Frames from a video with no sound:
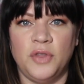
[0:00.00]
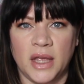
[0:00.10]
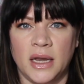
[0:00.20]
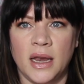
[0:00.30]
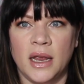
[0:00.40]

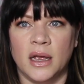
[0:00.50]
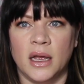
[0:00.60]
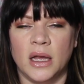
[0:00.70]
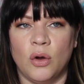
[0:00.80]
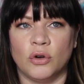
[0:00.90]
thin
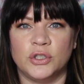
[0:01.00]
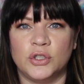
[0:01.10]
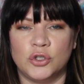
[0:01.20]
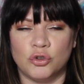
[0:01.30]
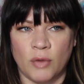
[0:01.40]
or
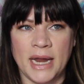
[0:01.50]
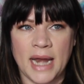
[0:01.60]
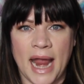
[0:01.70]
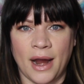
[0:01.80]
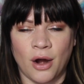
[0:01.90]

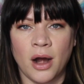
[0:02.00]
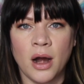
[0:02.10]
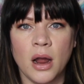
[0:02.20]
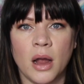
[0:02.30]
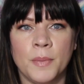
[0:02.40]
straight
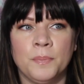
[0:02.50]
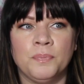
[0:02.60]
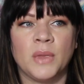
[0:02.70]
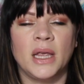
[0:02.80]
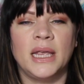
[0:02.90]
hair,
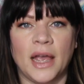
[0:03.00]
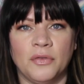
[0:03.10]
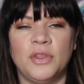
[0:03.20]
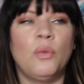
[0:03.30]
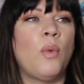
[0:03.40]

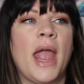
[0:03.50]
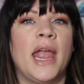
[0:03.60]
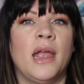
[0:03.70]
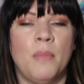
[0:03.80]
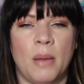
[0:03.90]
get the
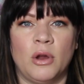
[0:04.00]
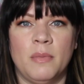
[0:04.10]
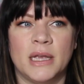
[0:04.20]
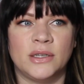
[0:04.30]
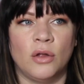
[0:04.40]
Way Memory
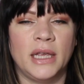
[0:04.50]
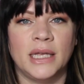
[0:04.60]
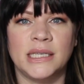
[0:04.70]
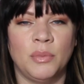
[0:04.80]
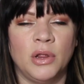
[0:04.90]
Mist. I'll
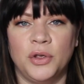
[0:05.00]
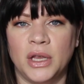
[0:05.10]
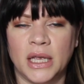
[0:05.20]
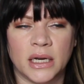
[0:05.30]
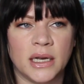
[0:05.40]
link it down below. You
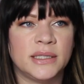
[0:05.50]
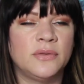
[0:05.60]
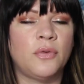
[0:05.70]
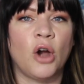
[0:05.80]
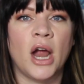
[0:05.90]
can get it at
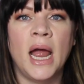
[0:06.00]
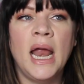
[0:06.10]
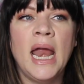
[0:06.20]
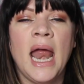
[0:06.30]
Sephora.